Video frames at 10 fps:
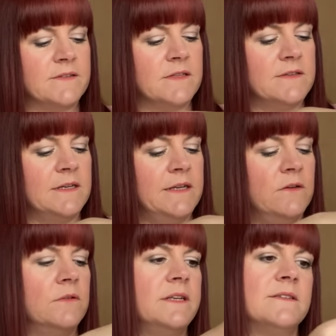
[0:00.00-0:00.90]
So there's a
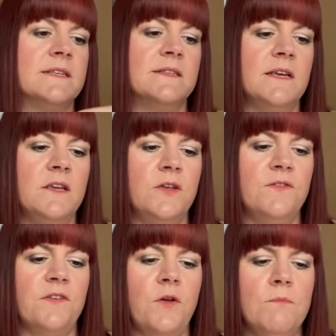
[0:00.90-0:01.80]
little, it says, thank you
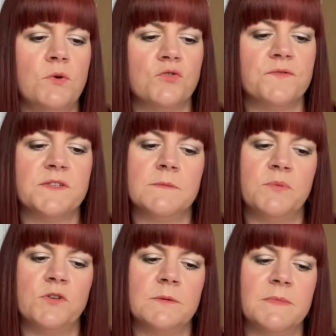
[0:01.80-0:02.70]
so much for
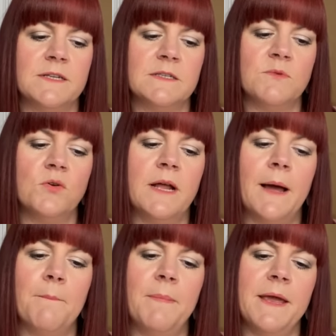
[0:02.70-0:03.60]
supporting my small
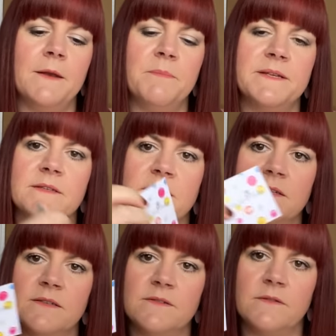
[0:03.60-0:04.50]
handmade
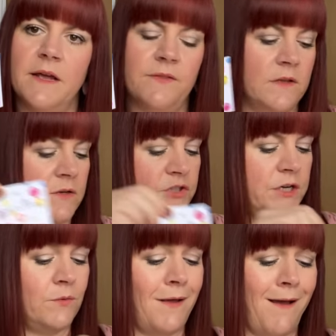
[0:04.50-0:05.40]
business, Ethel and Joe.